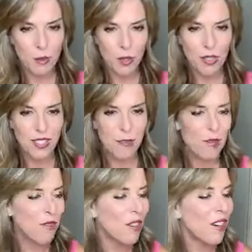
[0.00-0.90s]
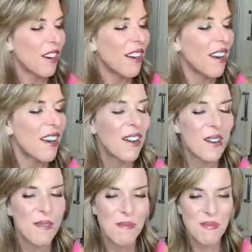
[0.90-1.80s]
what are some of your
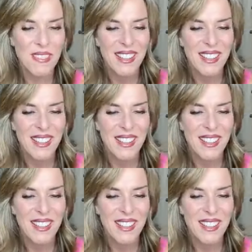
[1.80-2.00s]
um,